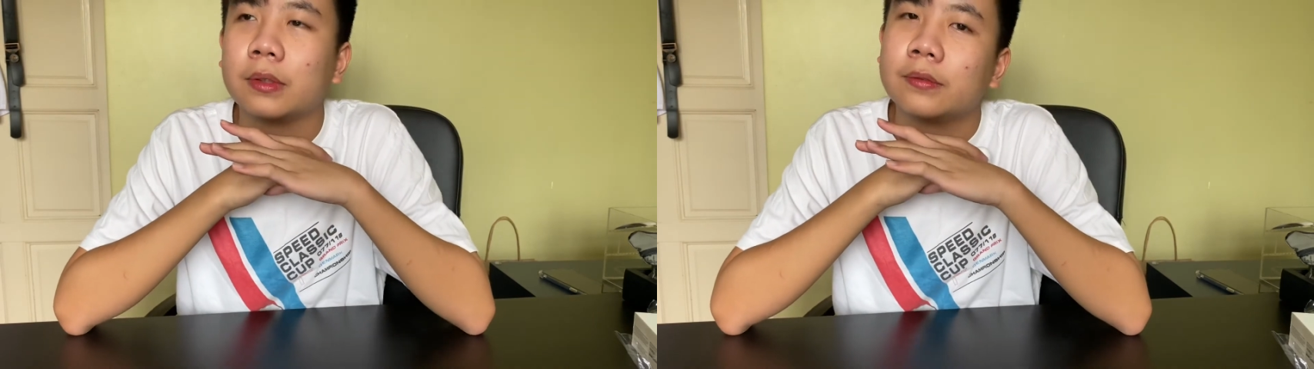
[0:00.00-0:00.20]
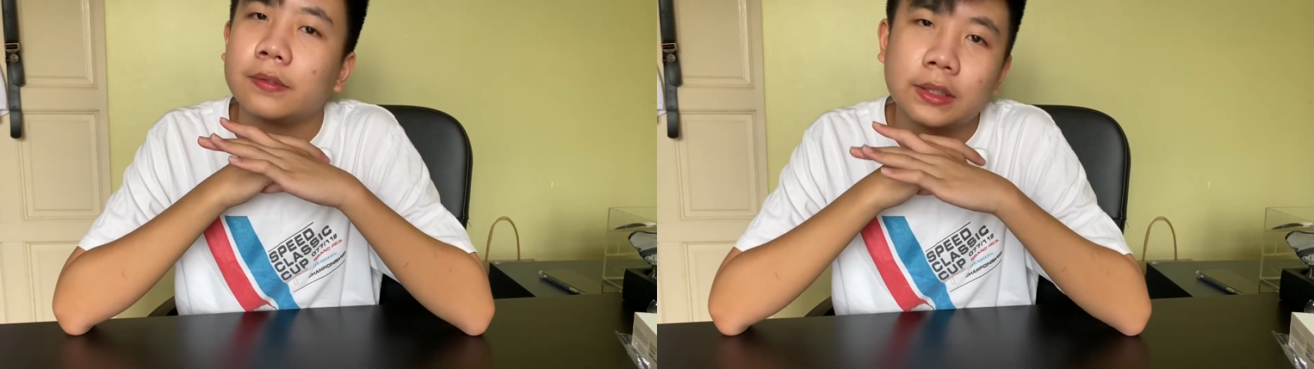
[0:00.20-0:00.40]

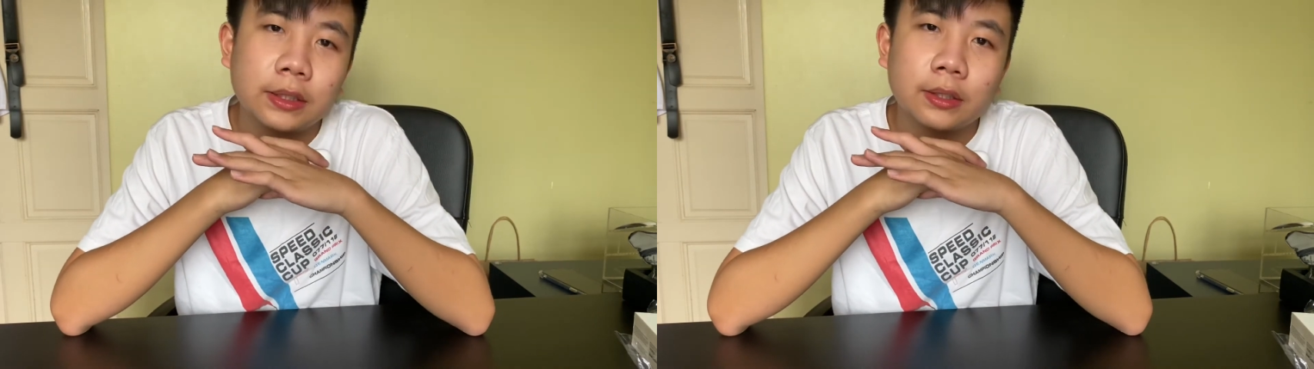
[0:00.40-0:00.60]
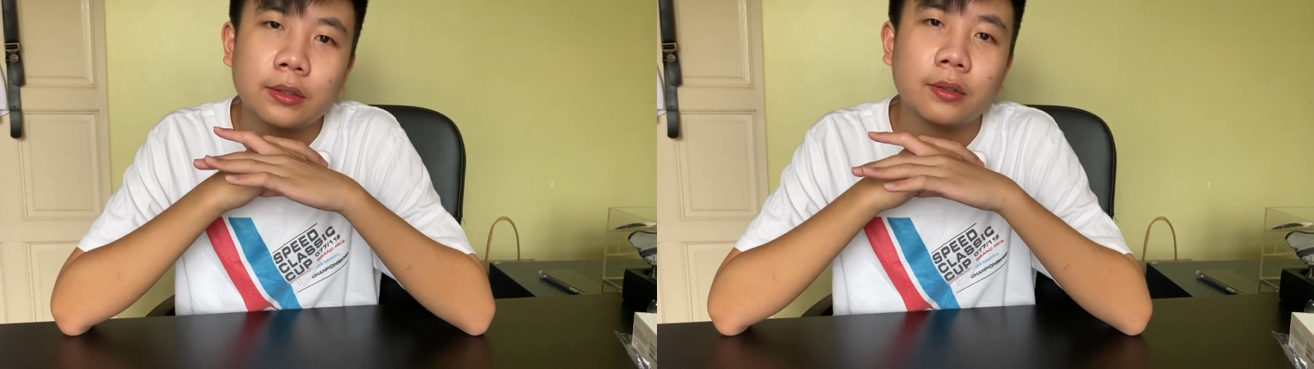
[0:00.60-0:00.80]
a
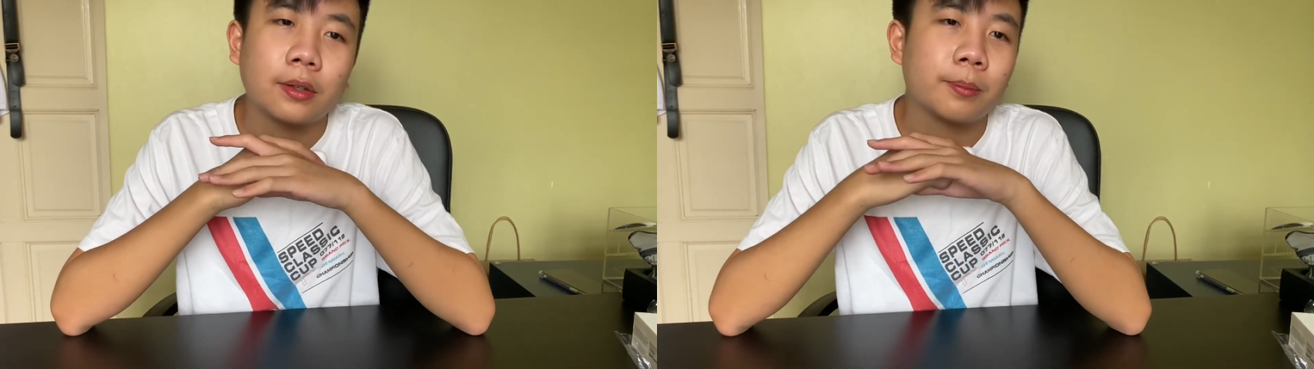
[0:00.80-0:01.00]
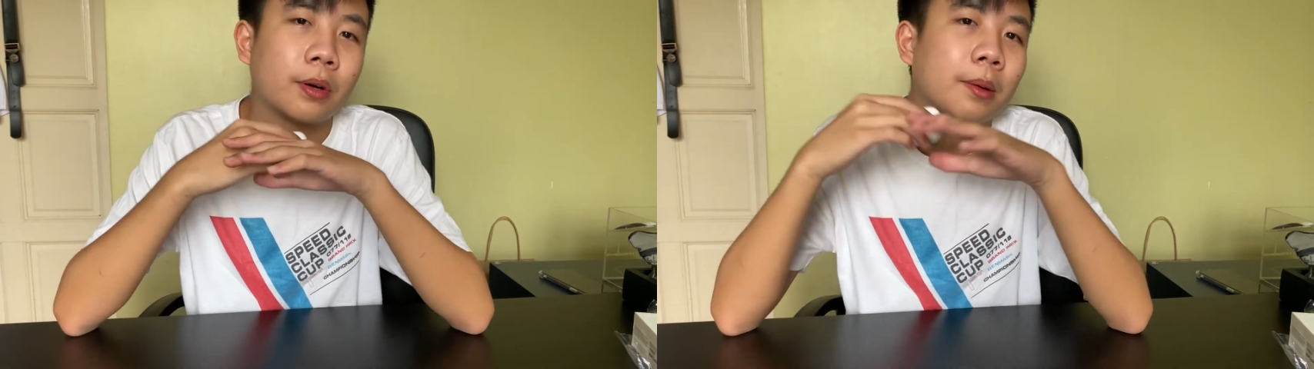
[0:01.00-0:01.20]
video
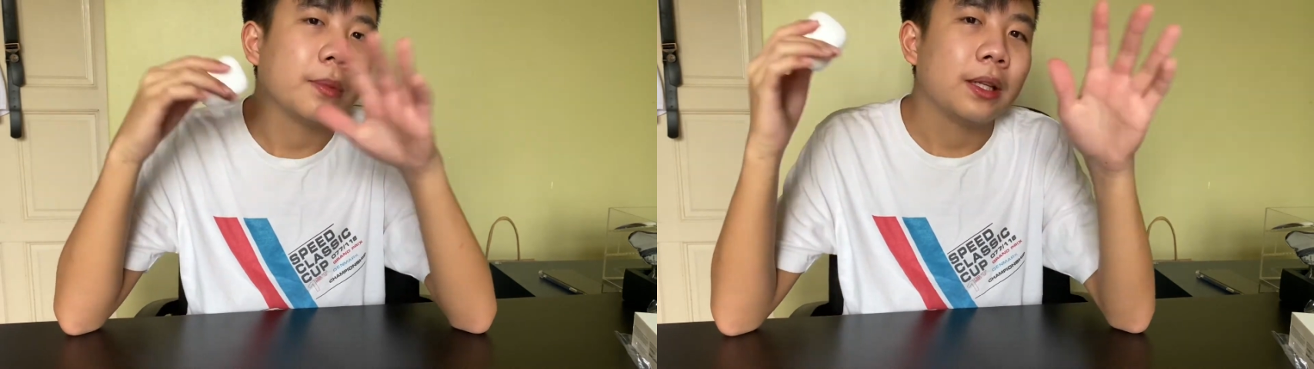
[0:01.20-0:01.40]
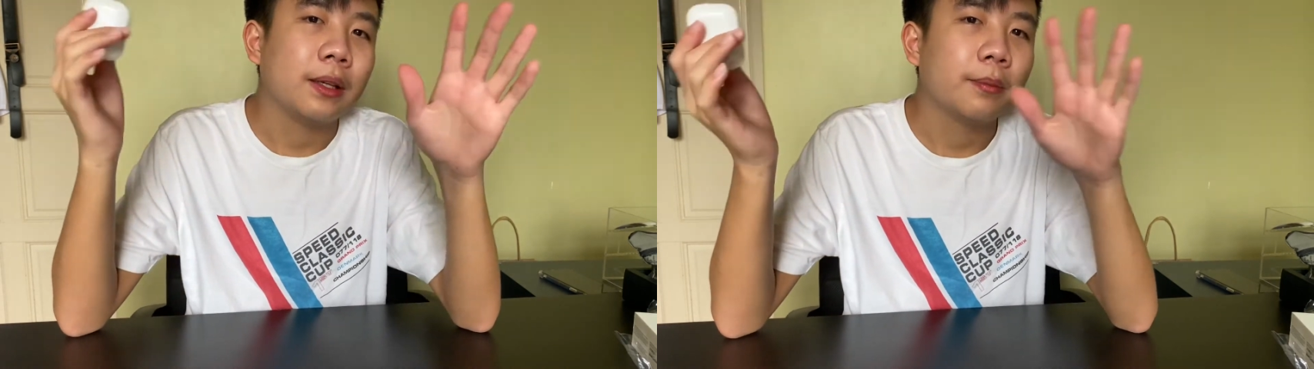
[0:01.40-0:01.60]
or
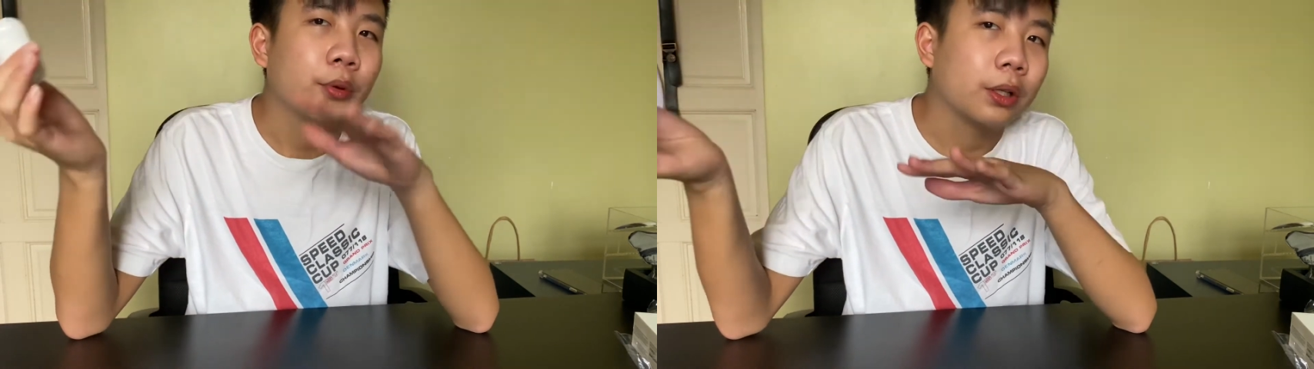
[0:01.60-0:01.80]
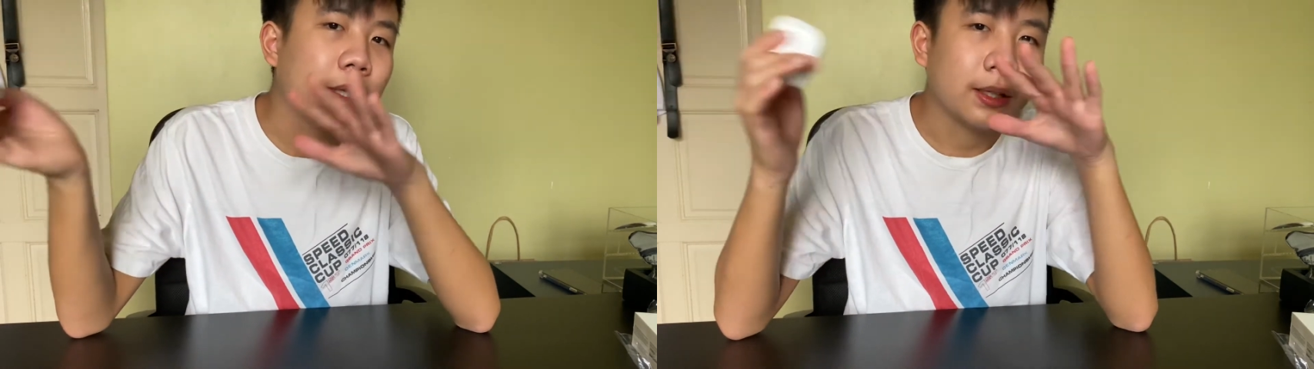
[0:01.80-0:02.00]
probably
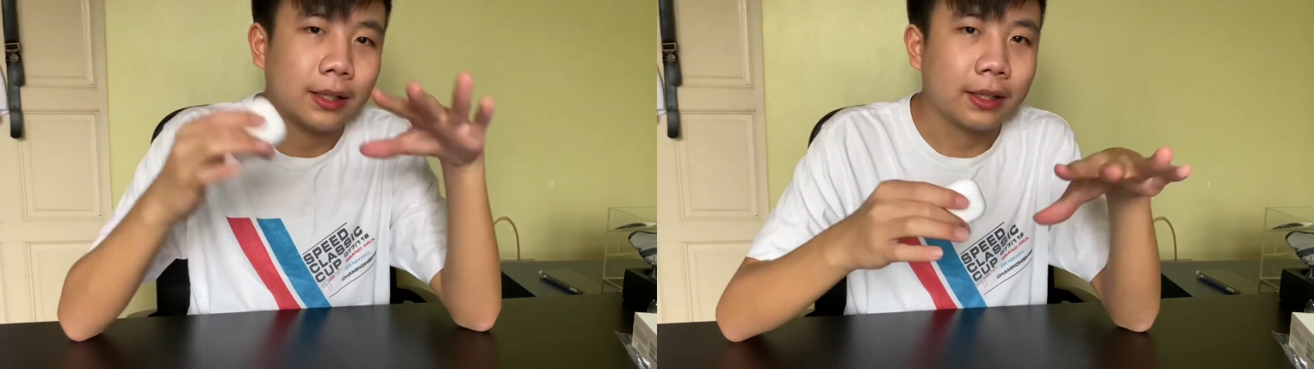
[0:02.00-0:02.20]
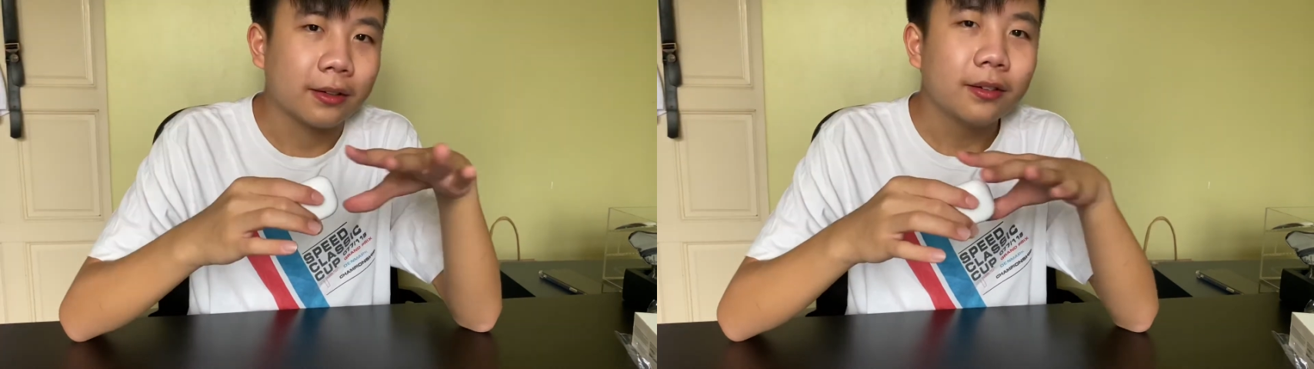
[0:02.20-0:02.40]
put it in
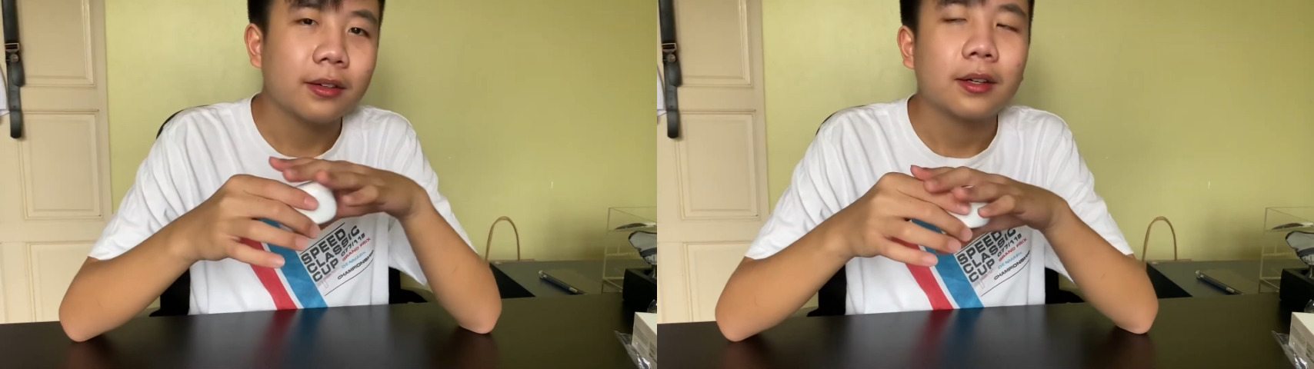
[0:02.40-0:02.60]
here